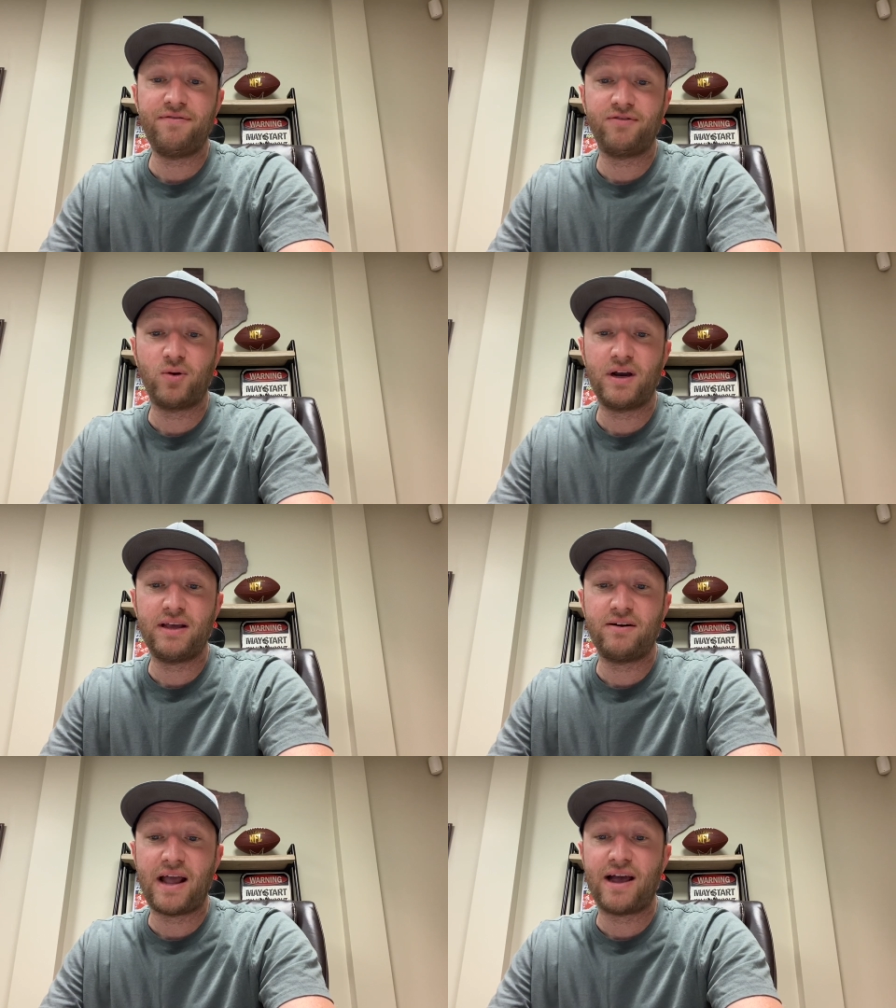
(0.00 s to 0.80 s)
Florida
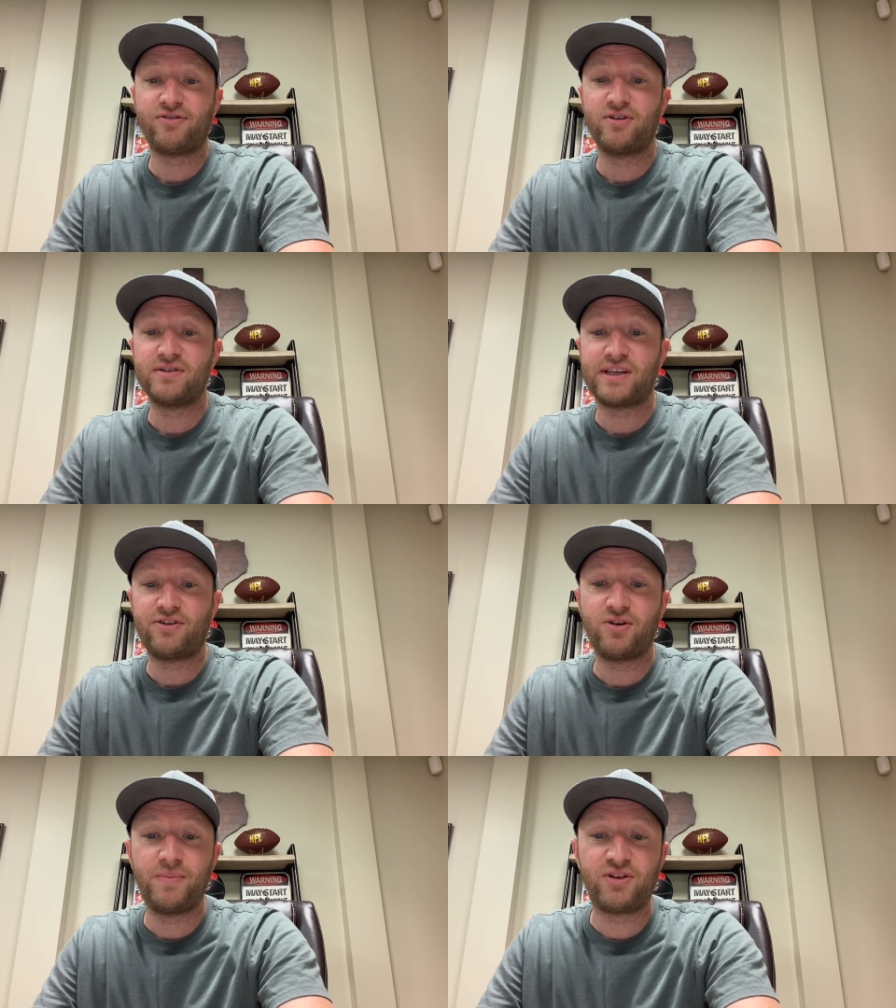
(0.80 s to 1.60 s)
International,
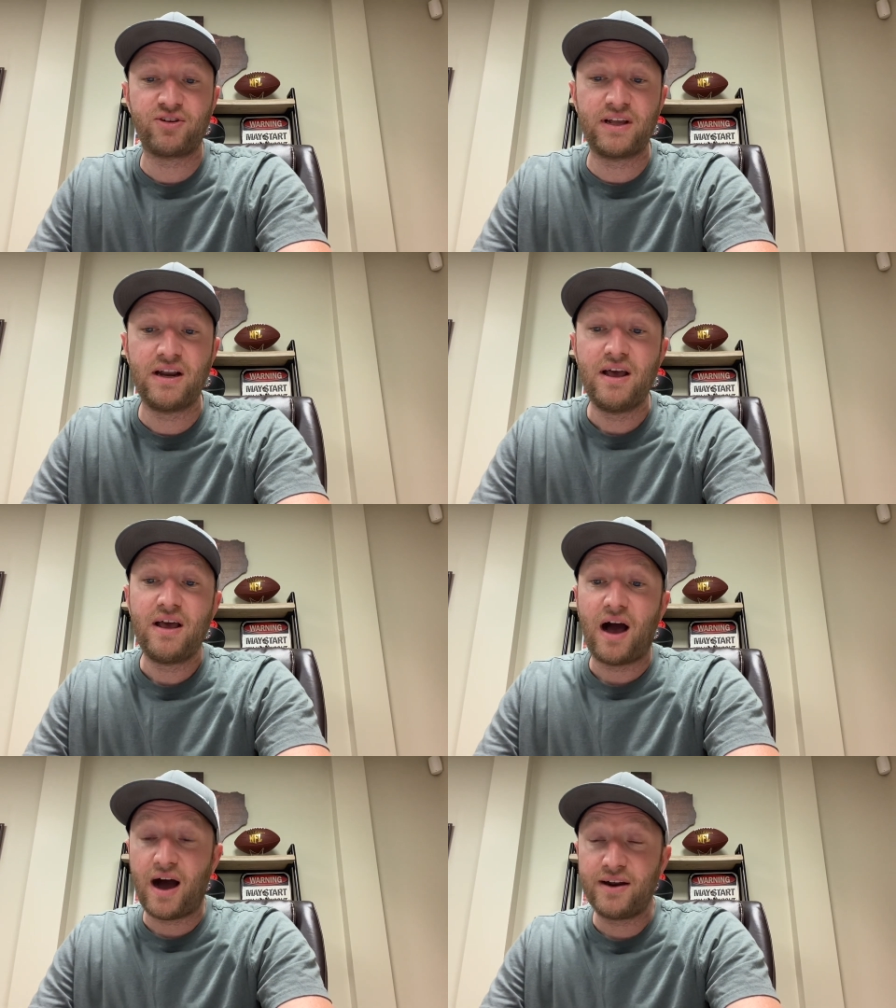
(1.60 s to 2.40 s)
Central Michigan,
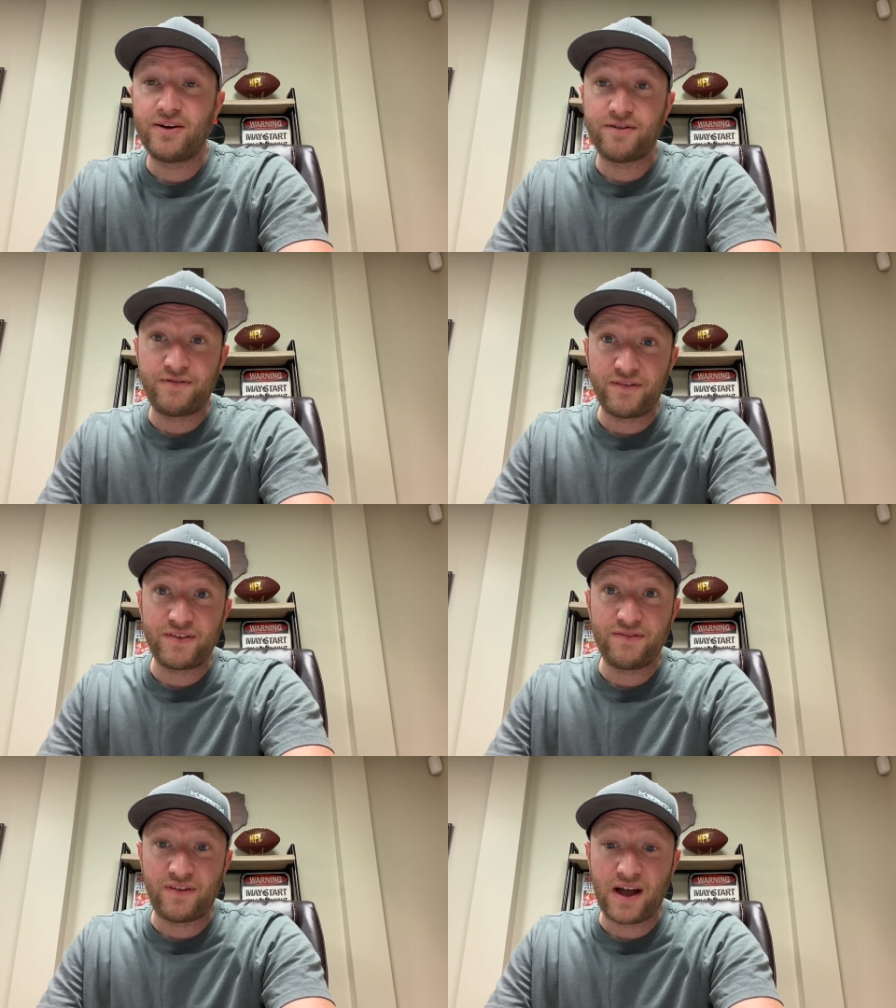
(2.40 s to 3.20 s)
under
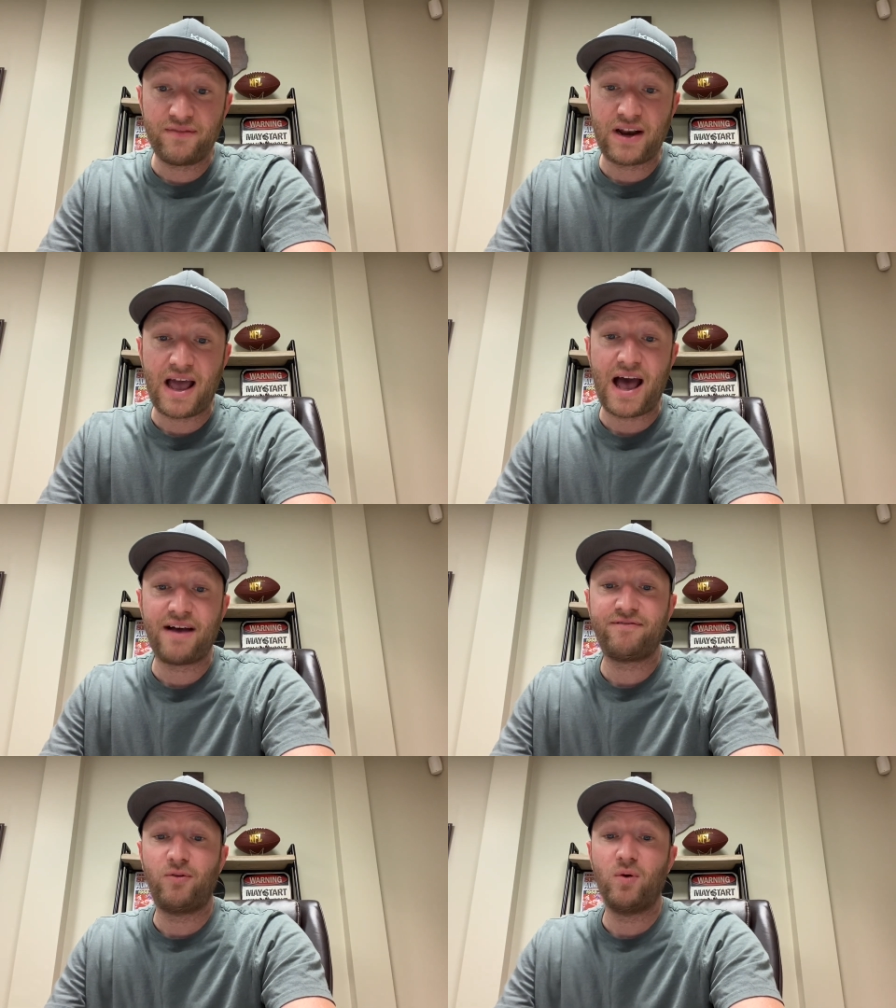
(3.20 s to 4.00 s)
55 and a
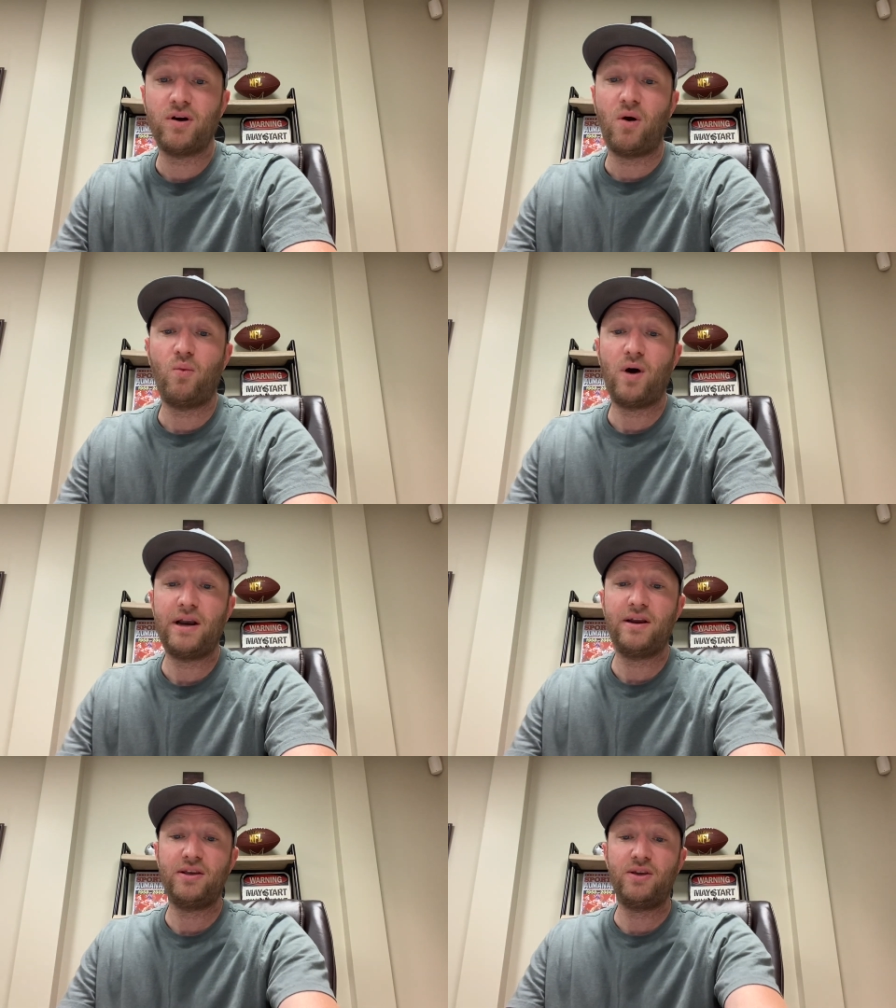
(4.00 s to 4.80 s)
half for
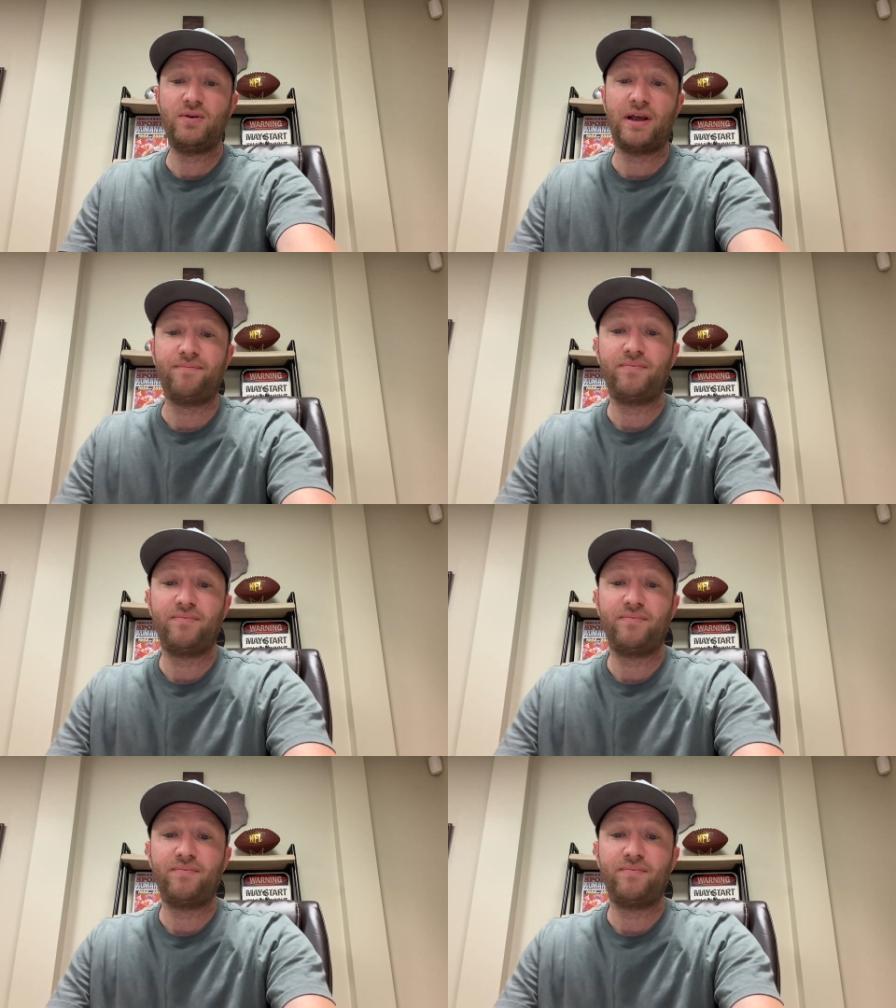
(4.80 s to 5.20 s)
one unit.